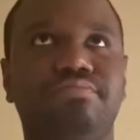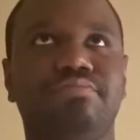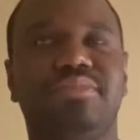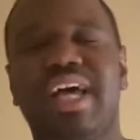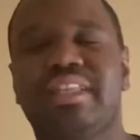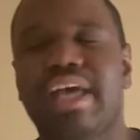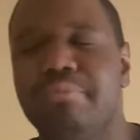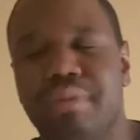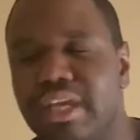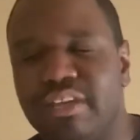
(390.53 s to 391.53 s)
not
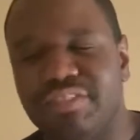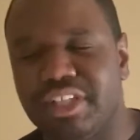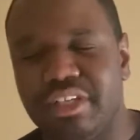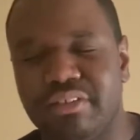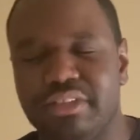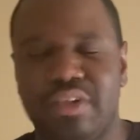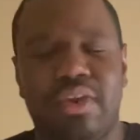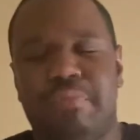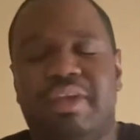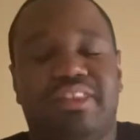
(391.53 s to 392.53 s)
that big of a deal. The
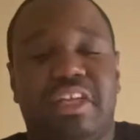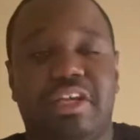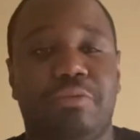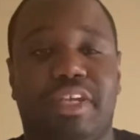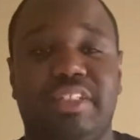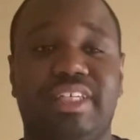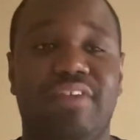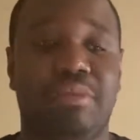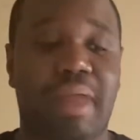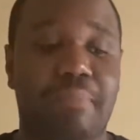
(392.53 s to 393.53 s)
only big deal, like you say,
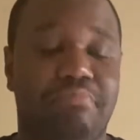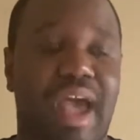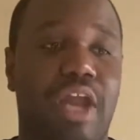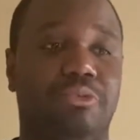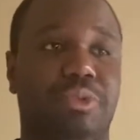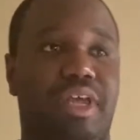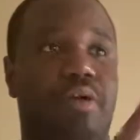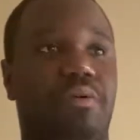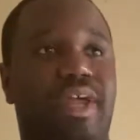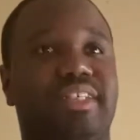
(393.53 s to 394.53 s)
from that battle was when they
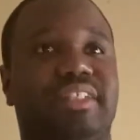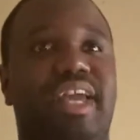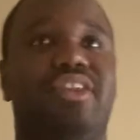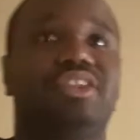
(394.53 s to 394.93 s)
hold hands together and